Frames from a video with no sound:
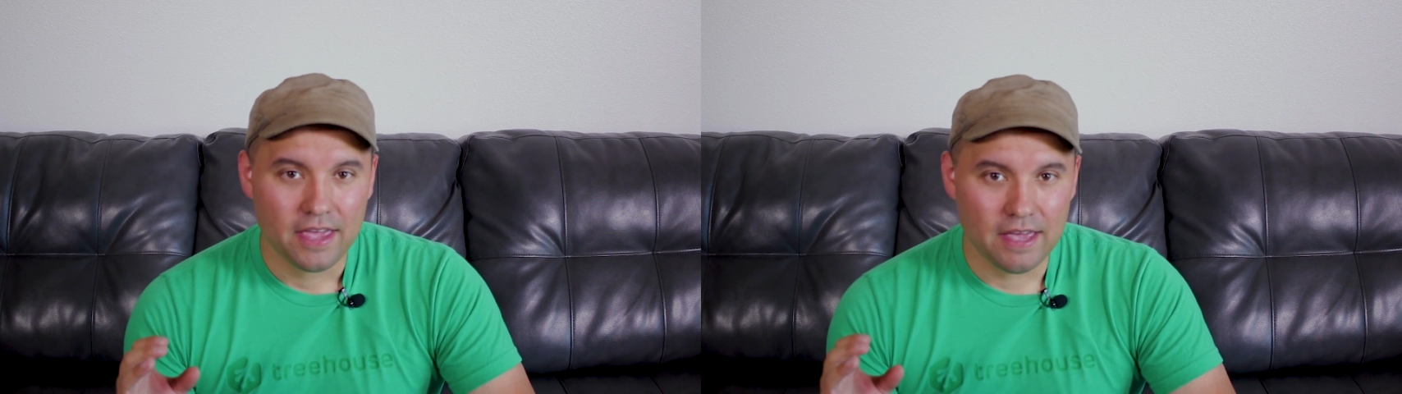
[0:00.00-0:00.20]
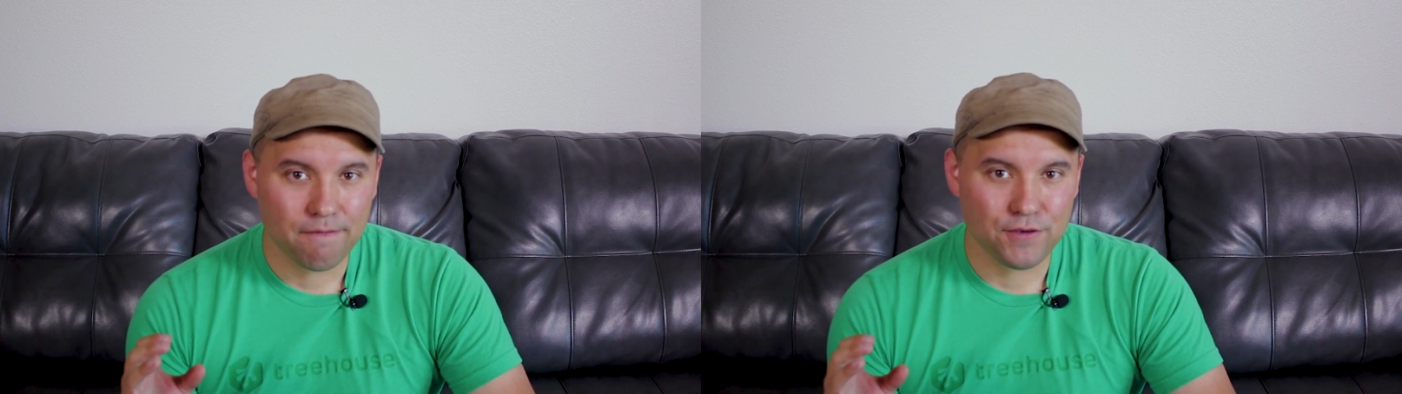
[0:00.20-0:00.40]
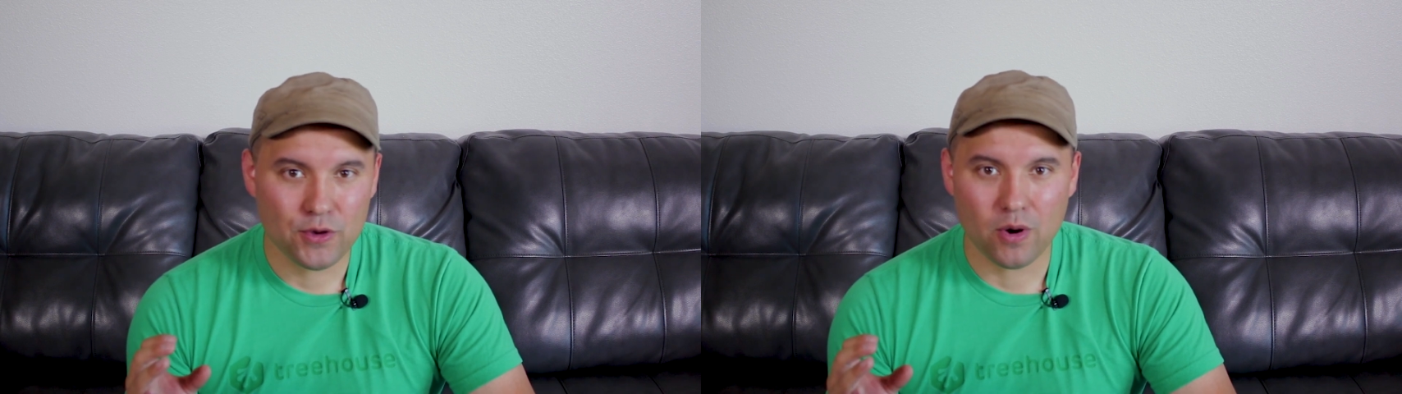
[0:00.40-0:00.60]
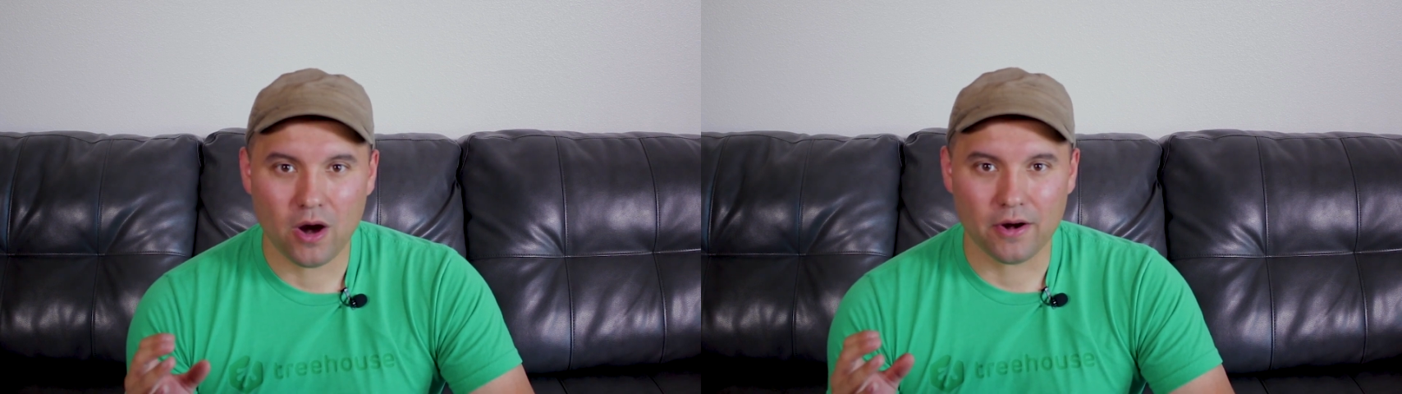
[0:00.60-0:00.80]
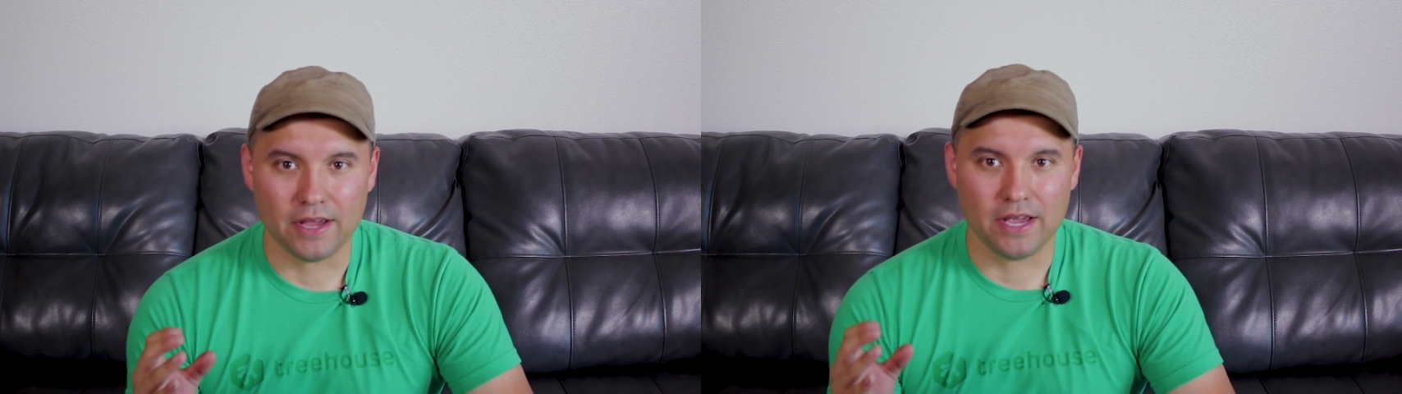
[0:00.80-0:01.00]
If you
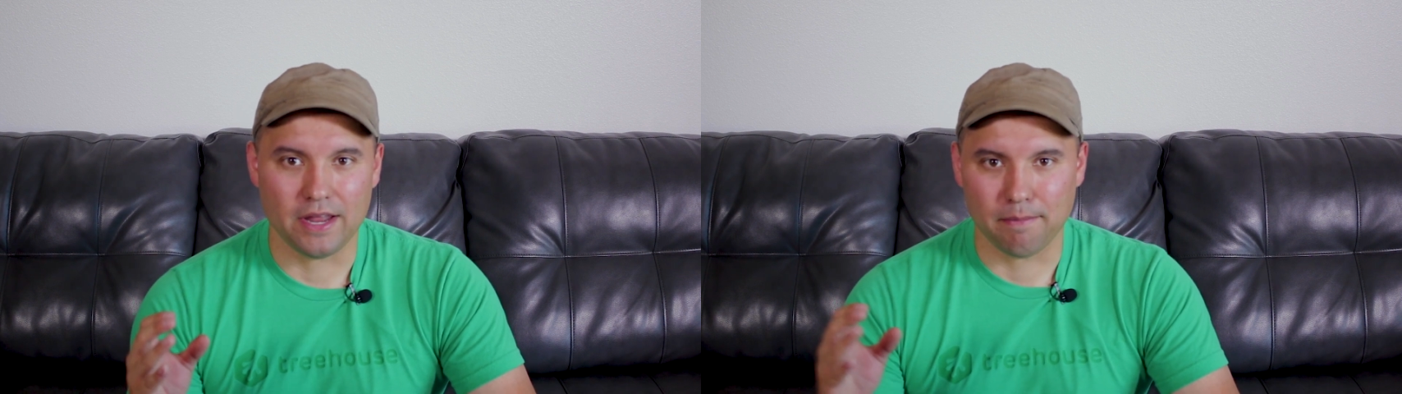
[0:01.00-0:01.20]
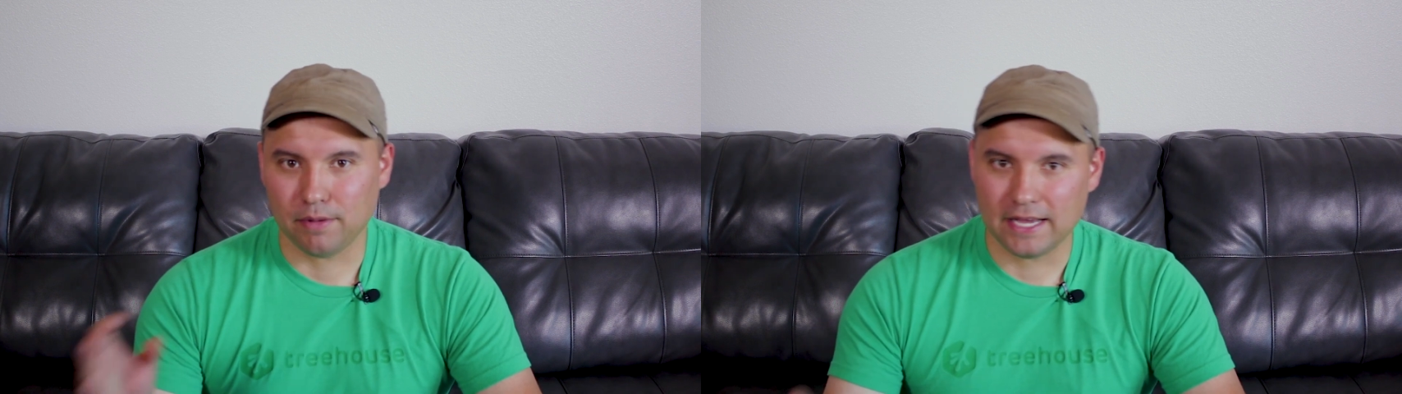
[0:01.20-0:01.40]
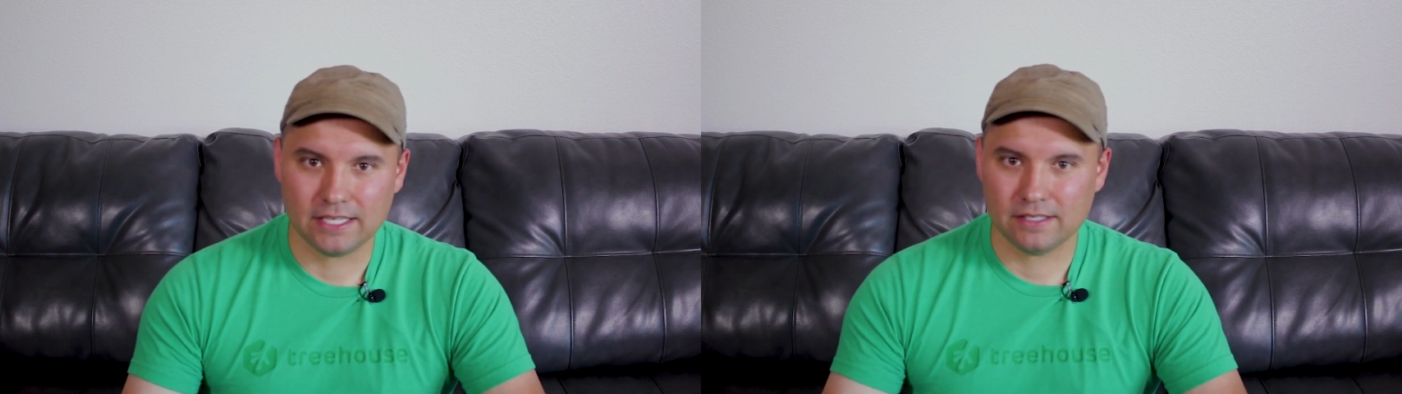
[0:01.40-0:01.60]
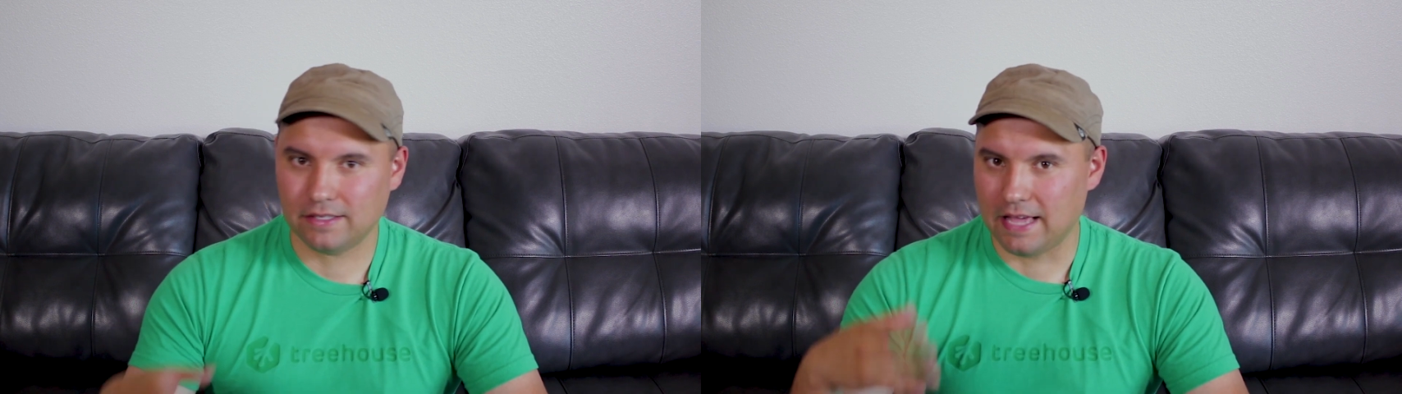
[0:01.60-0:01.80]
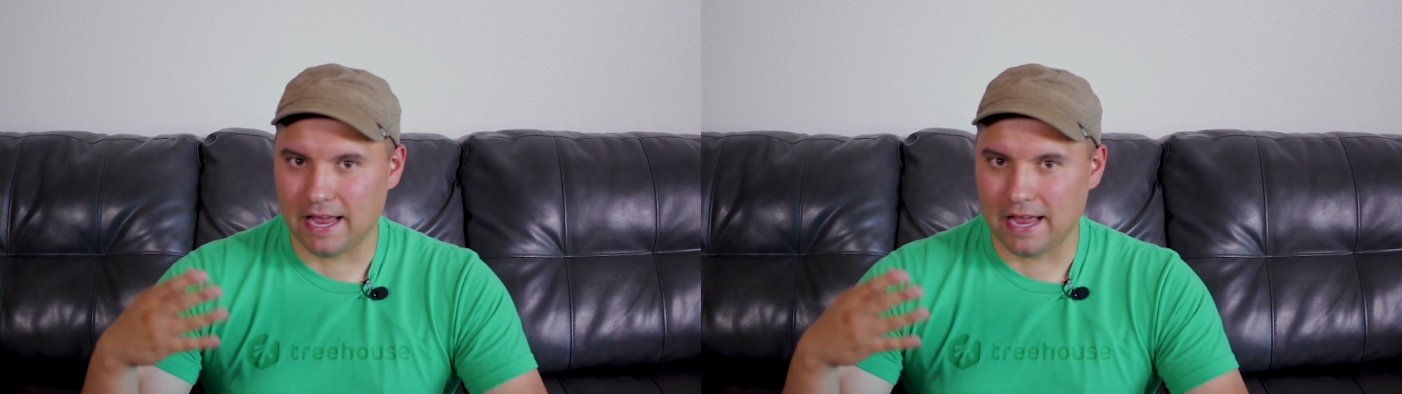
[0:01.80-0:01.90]
are in a place